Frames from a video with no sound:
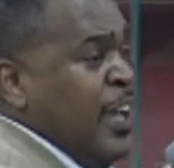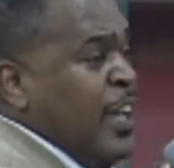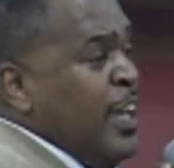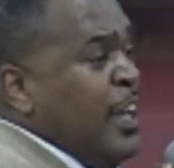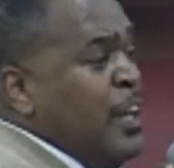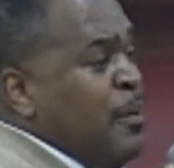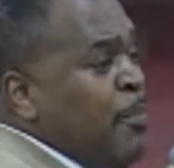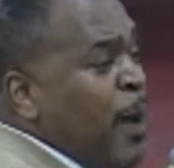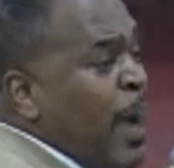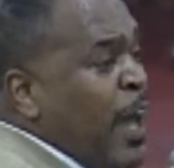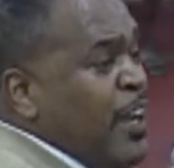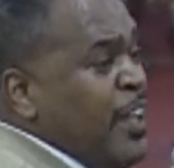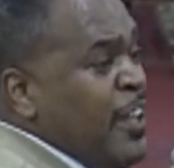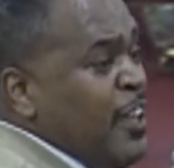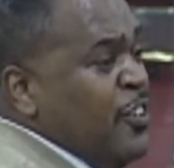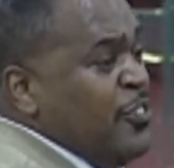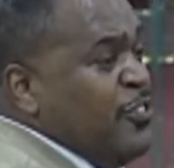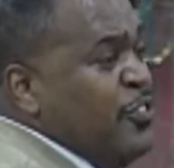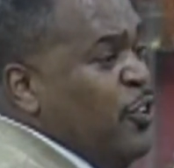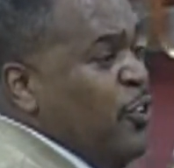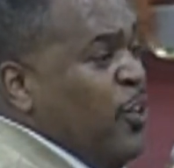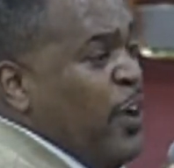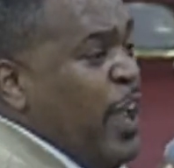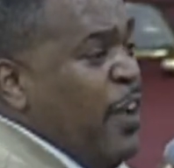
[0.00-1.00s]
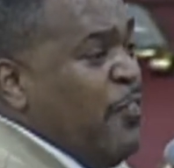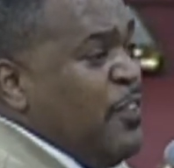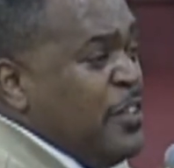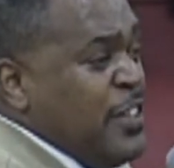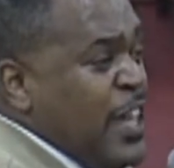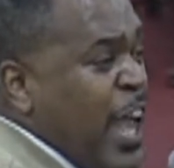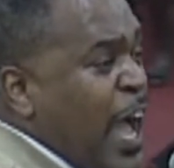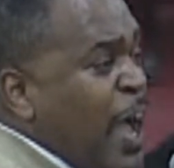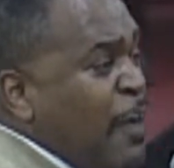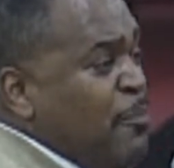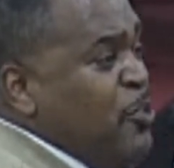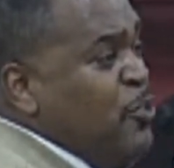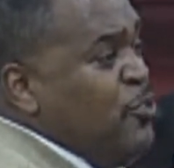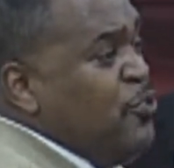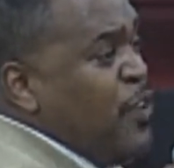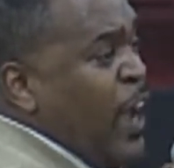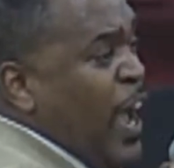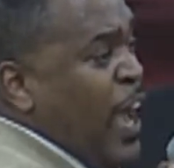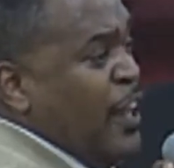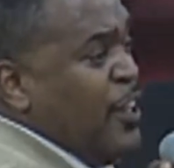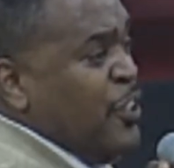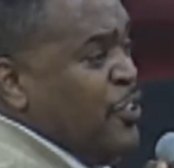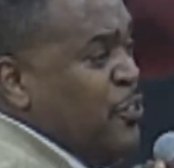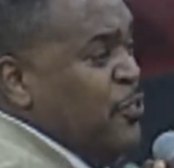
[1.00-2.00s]
Anybody else know every time you
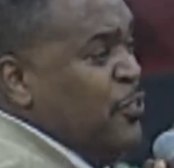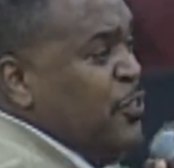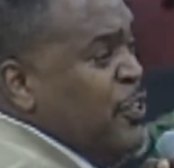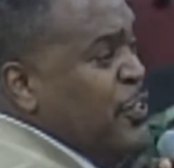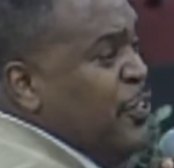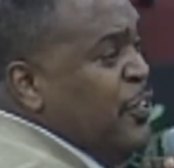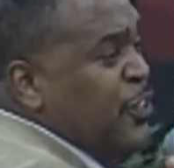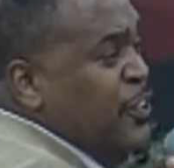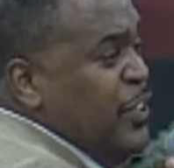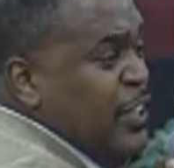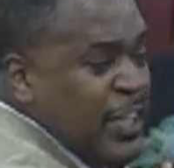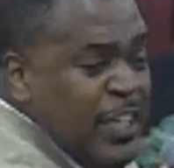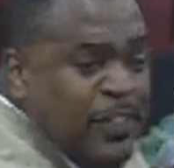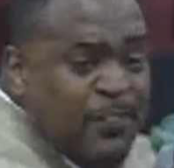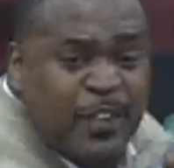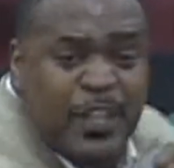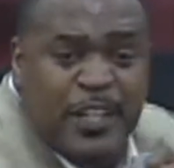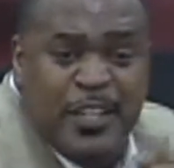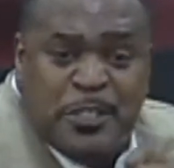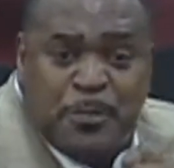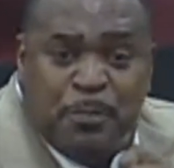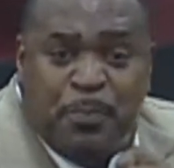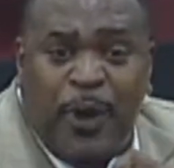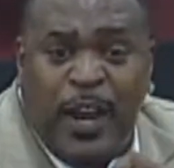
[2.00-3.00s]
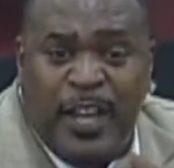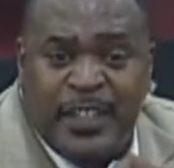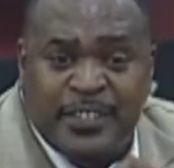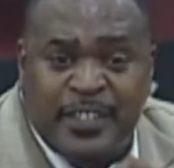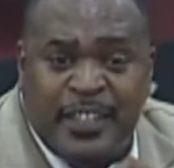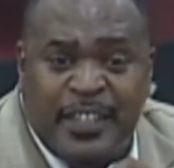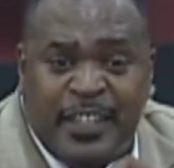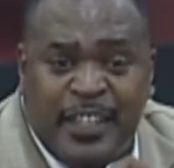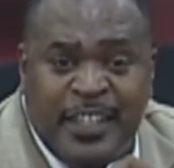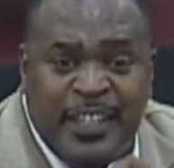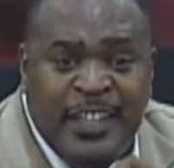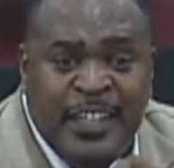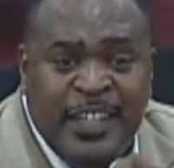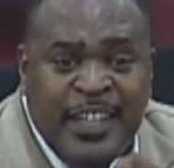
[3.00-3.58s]
try to do good, evil is present?